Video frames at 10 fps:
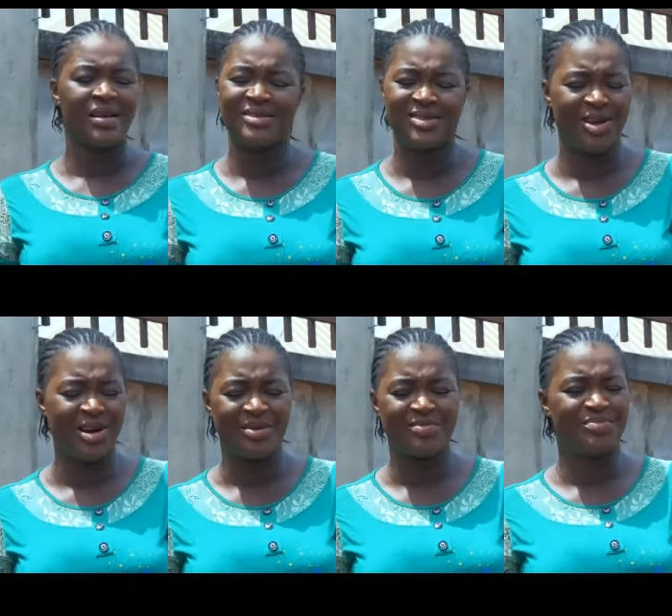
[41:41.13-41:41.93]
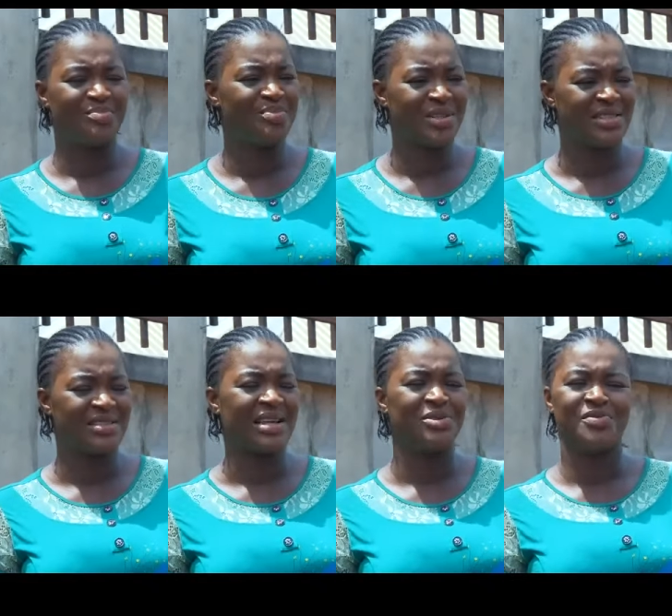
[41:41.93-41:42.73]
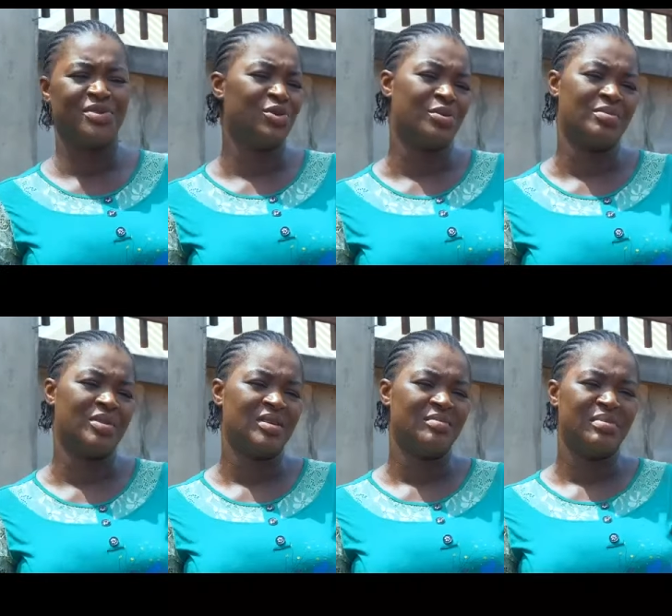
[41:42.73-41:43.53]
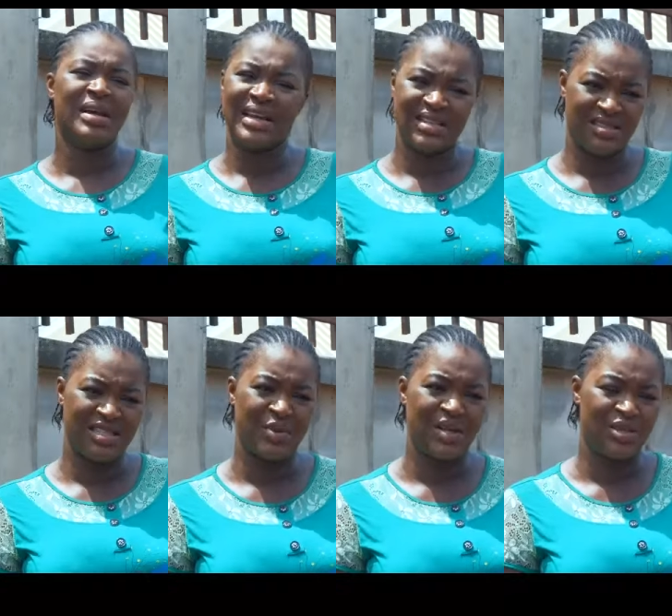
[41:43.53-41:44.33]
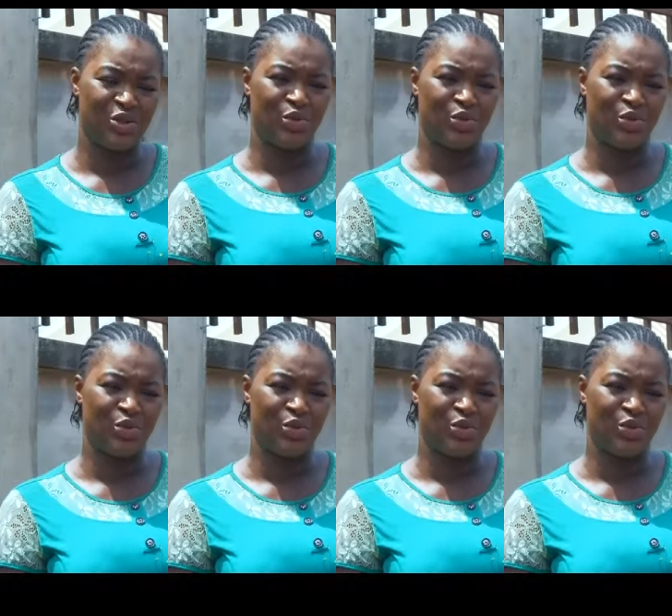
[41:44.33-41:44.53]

Sorry, prince, I know if you come. May I get things while they